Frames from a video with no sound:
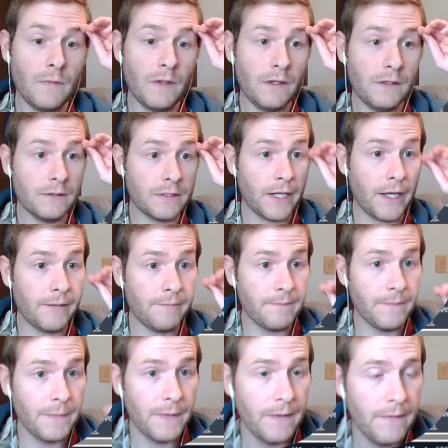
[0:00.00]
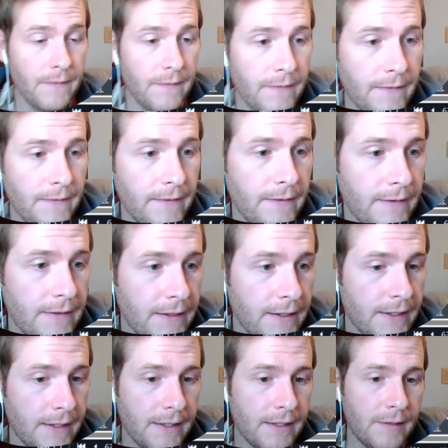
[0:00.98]
Okay.
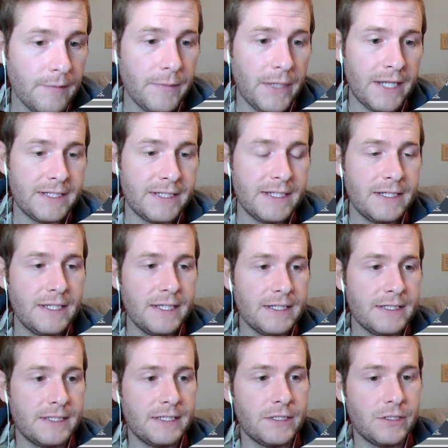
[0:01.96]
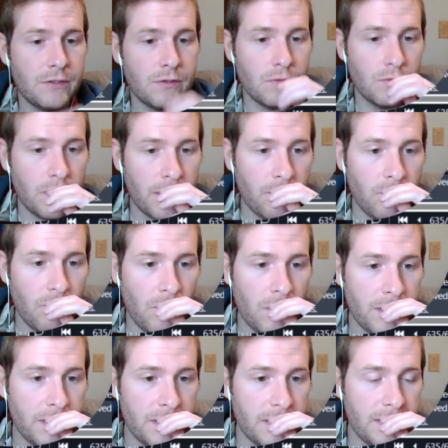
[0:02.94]
I didn't get to do what I
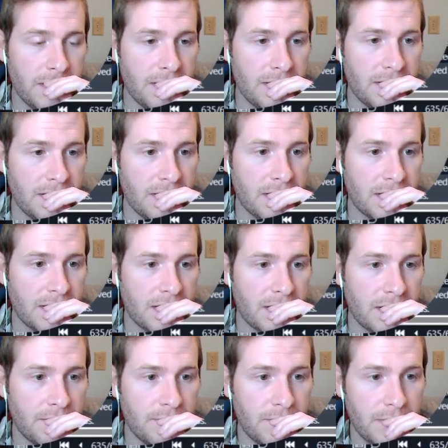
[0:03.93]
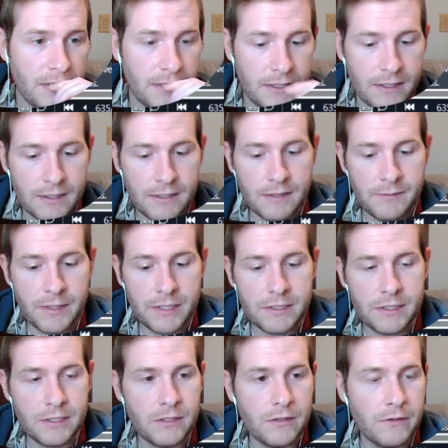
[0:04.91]
wanted. I'm
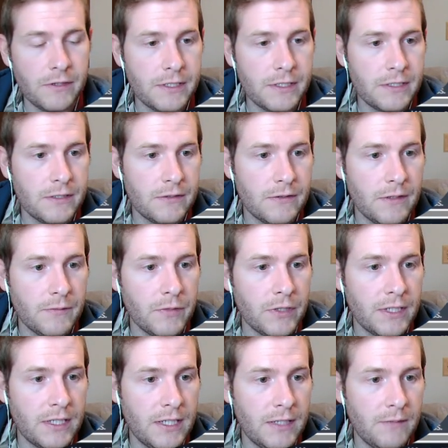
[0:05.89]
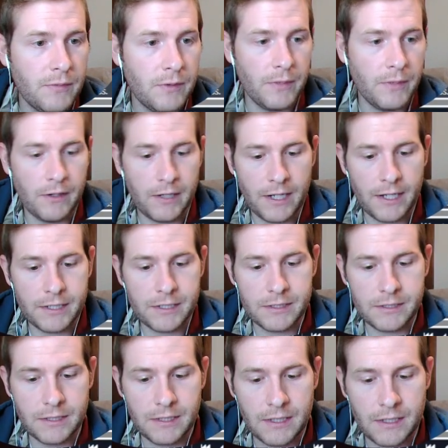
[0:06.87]
actually going to keep Americat
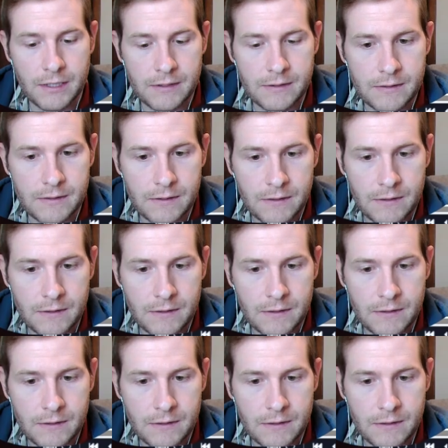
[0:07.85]
just in case.